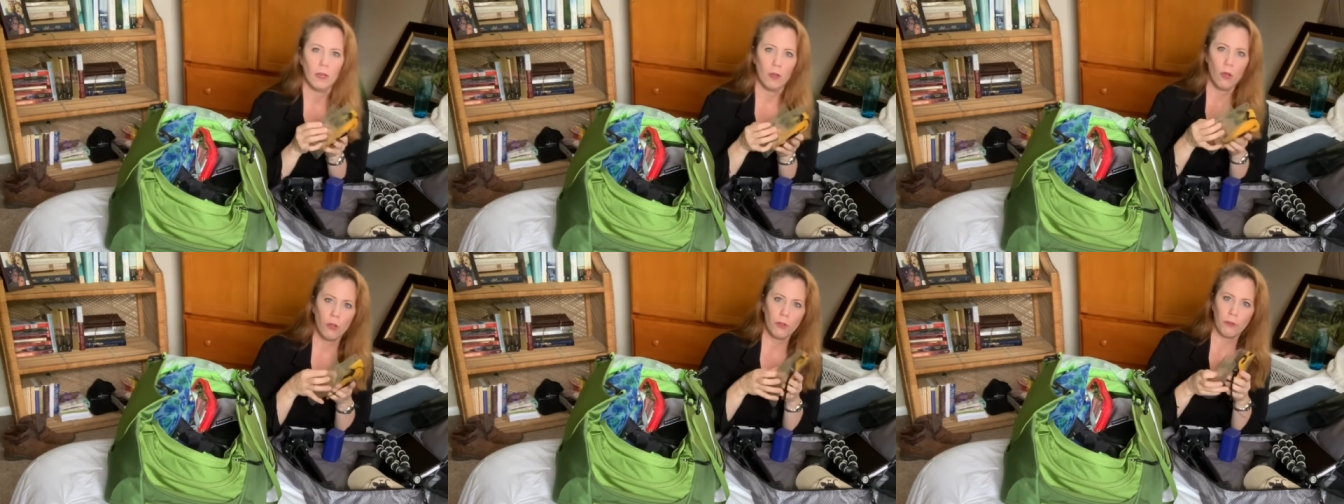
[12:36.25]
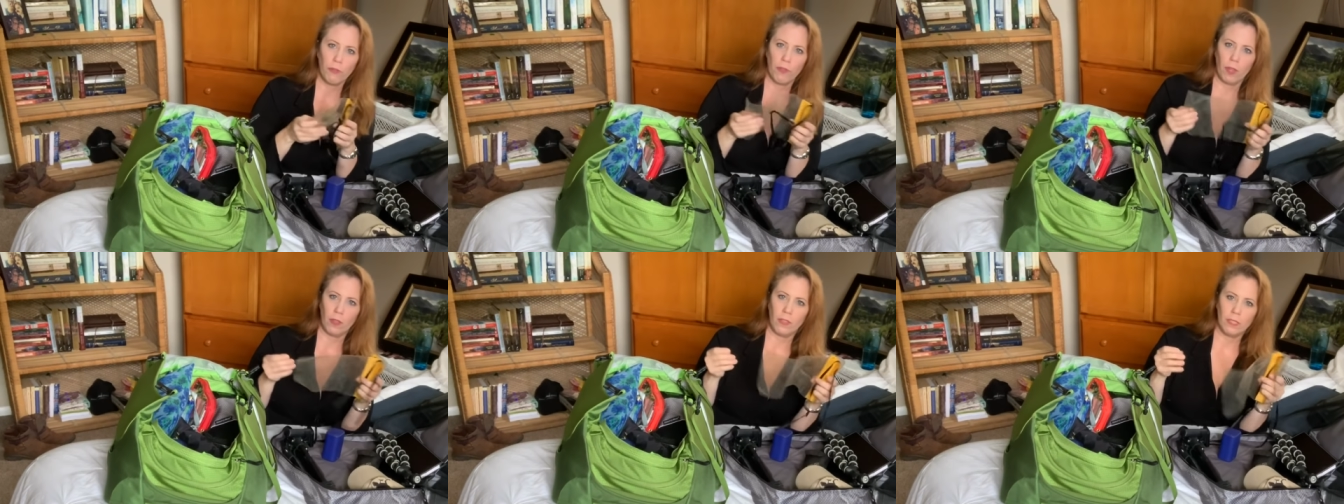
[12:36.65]
holder
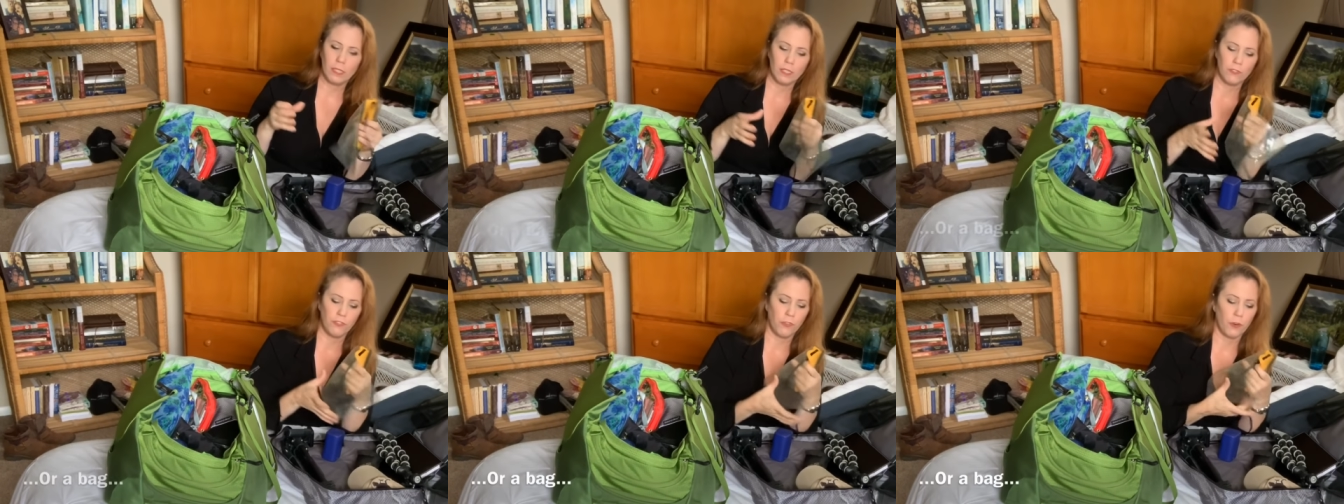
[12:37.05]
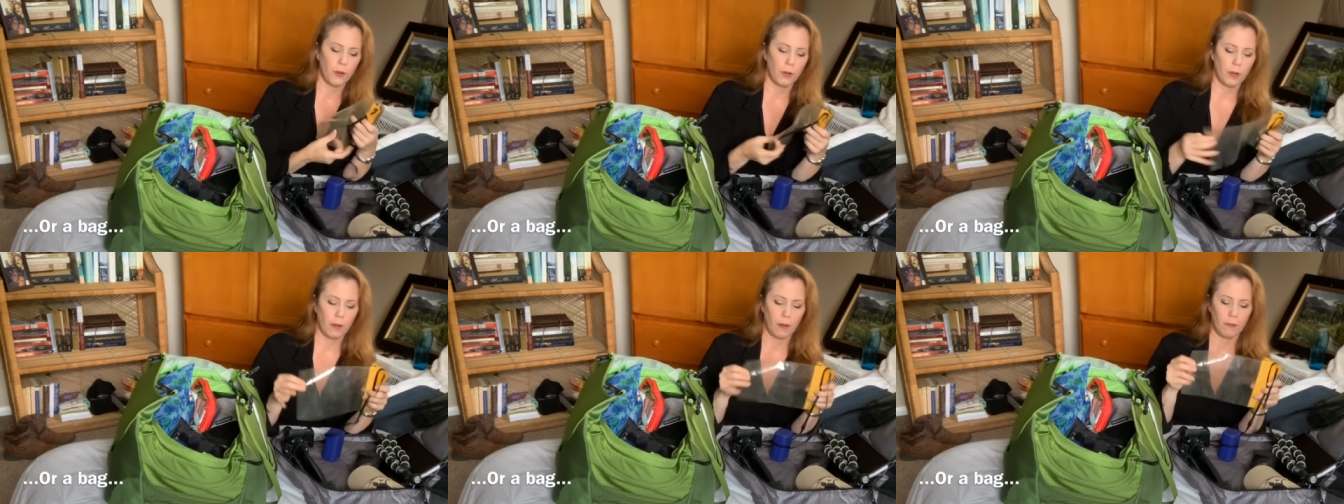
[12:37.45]
thing. This is
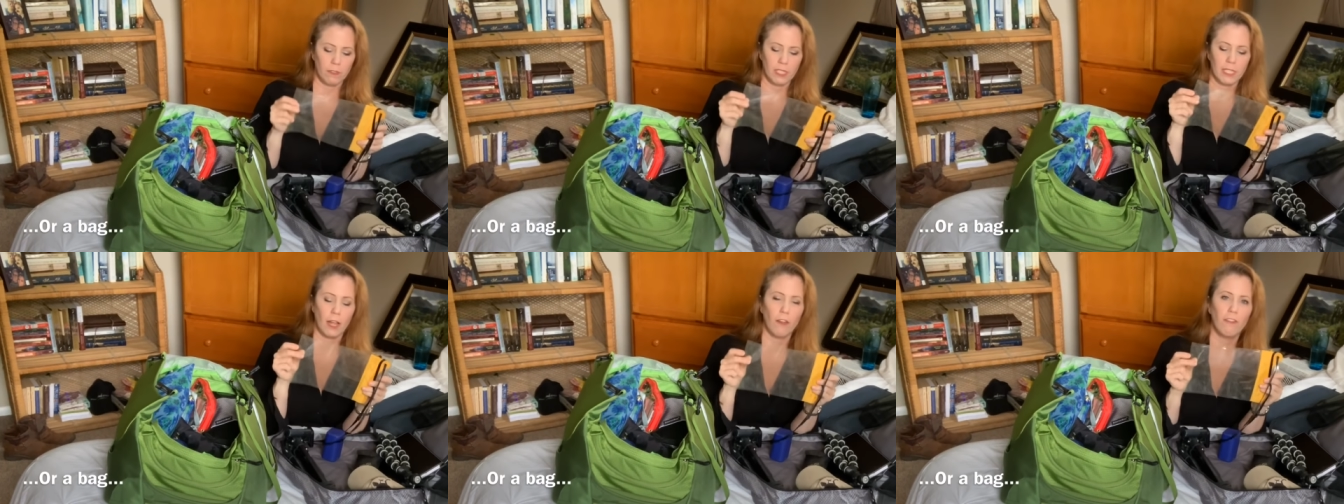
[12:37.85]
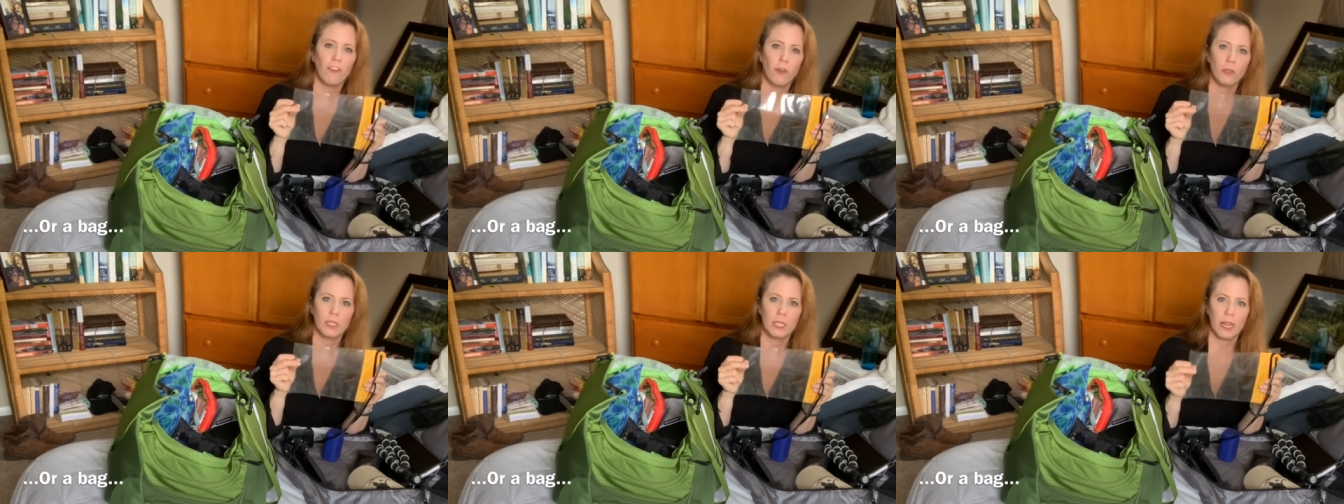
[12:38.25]
for cell
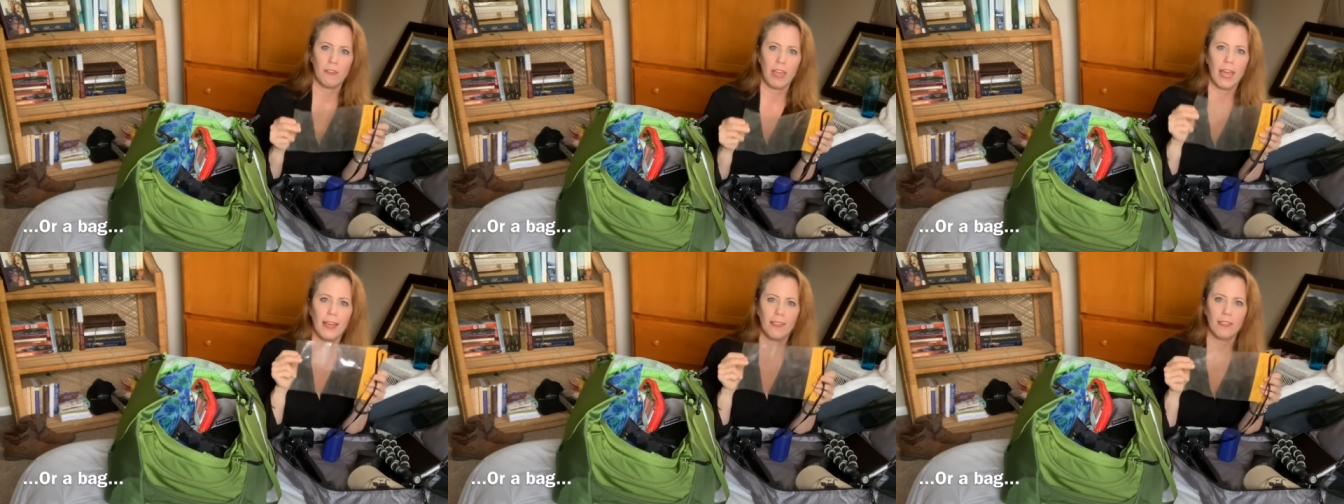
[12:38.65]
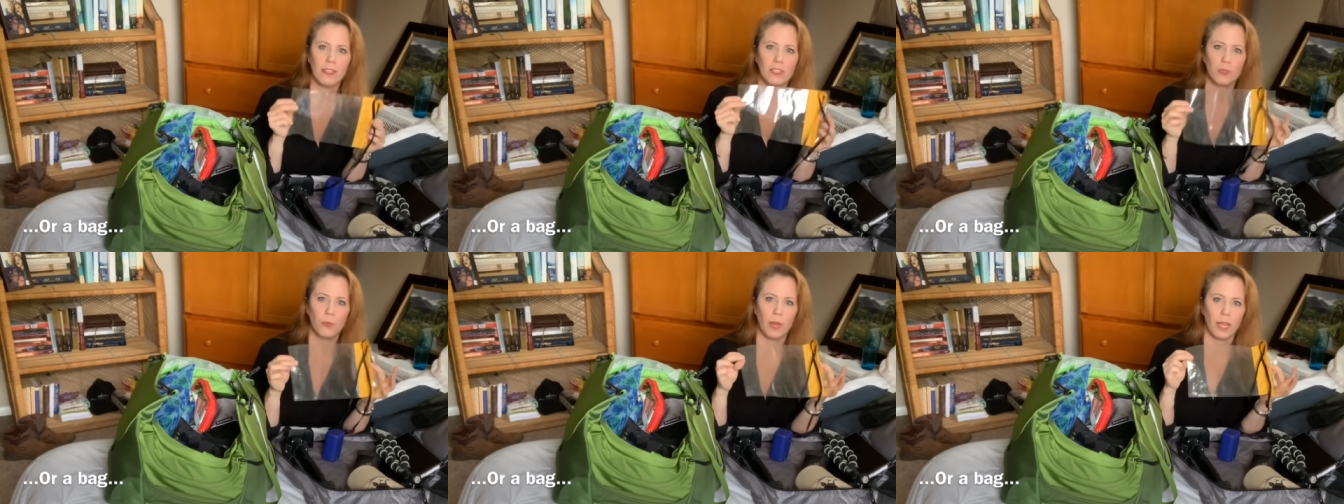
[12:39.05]
phones, and I had
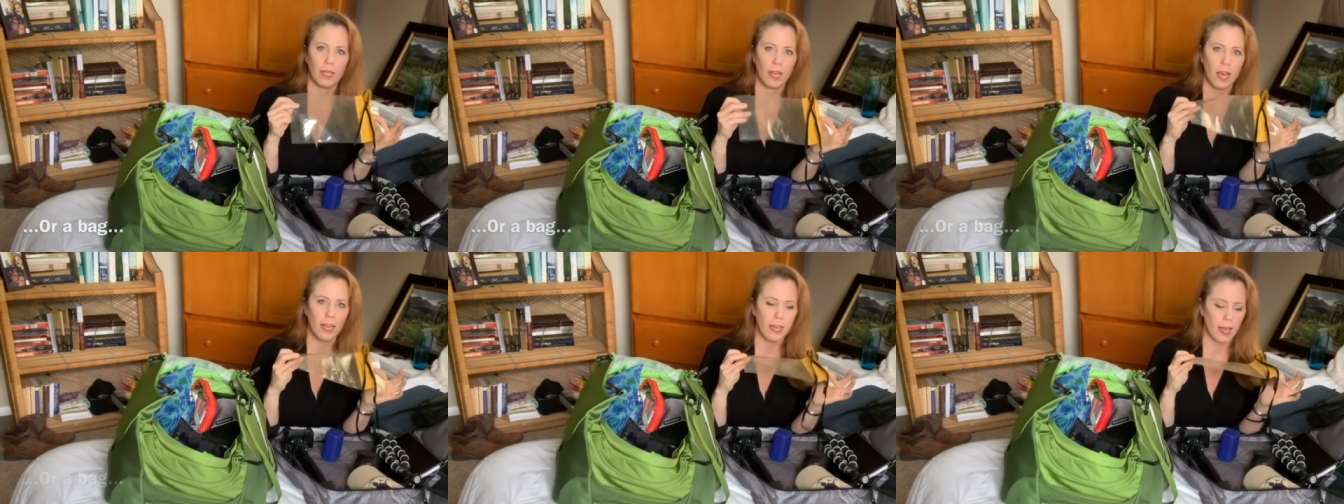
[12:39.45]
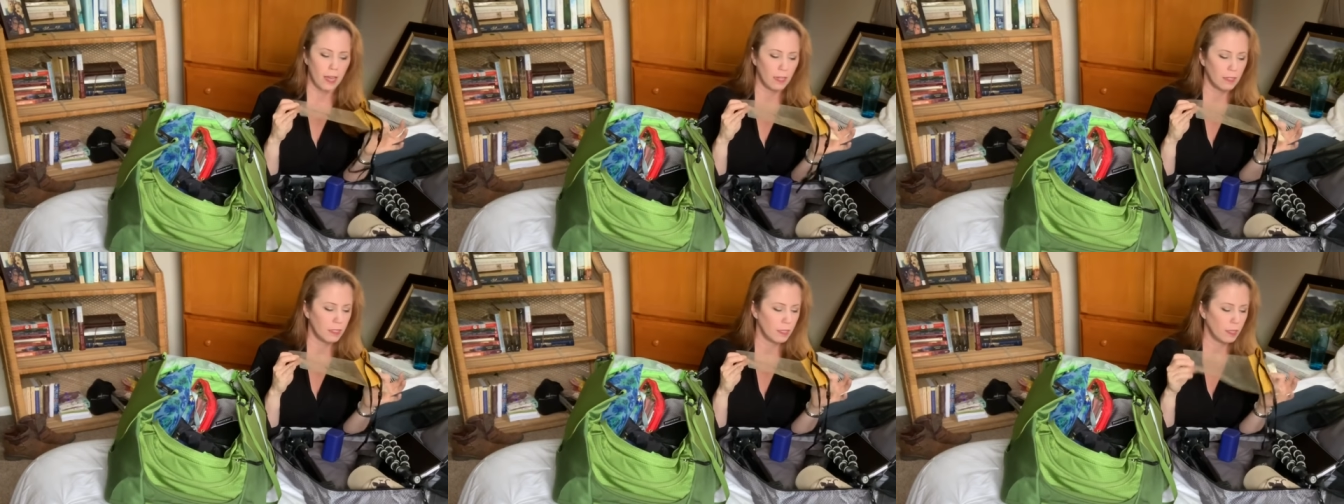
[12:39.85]
this when I
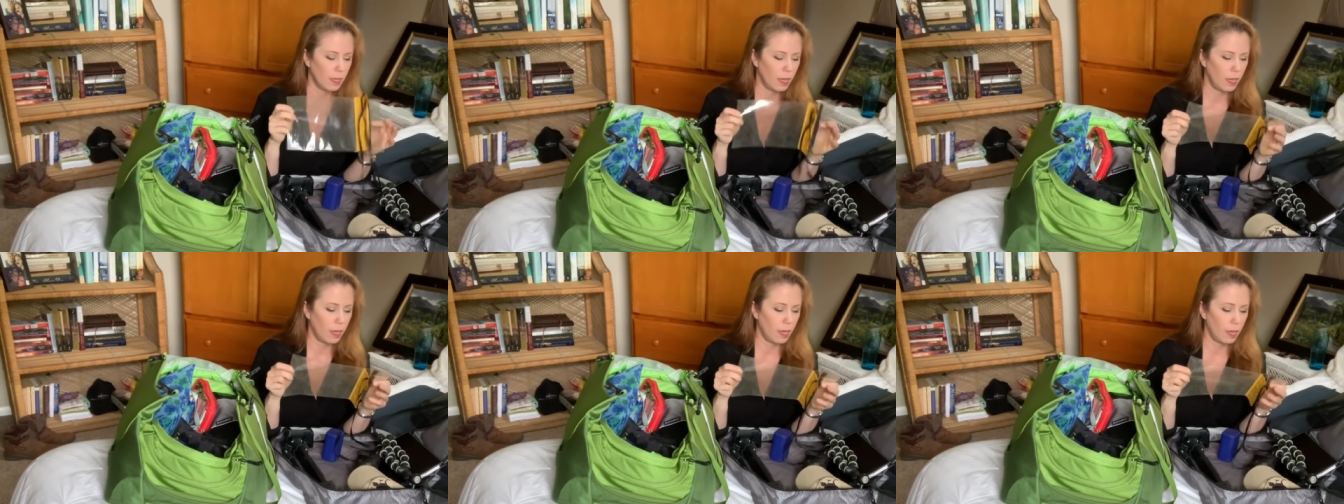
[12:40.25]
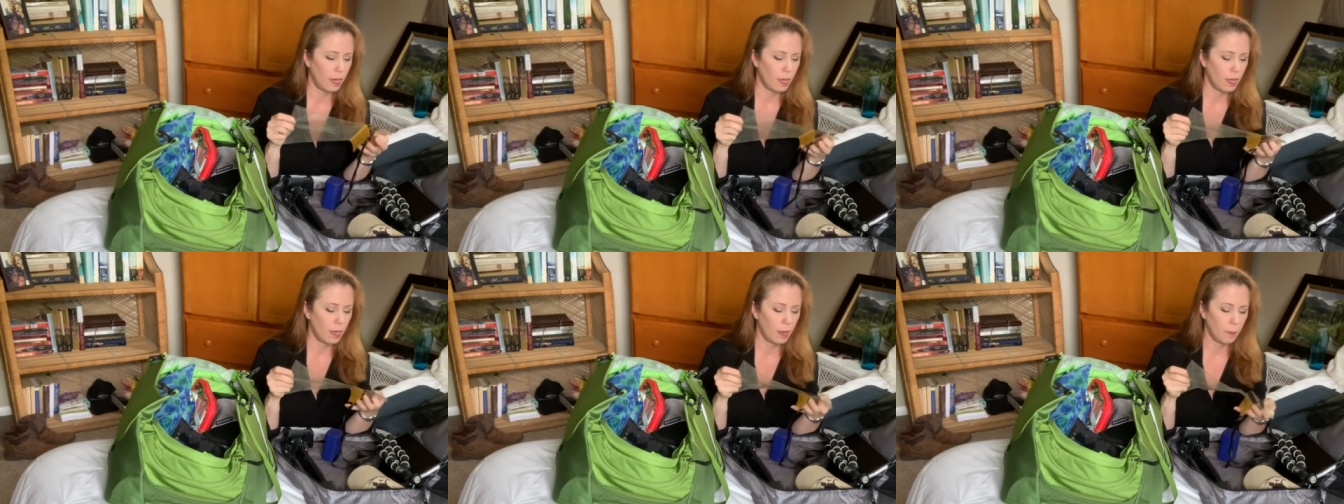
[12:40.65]
kayaked,
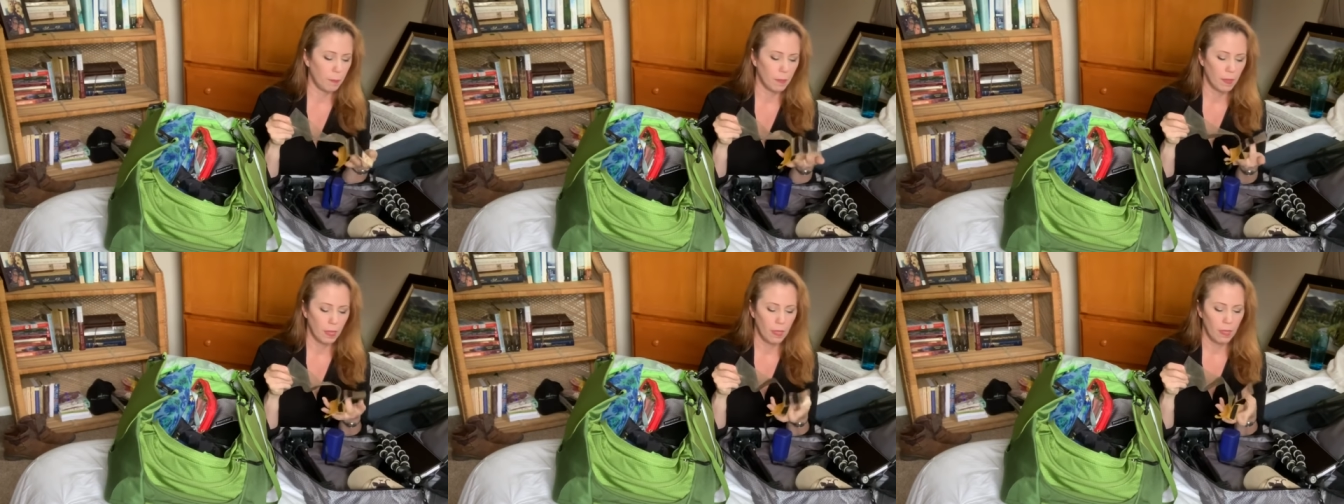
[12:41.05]
and um,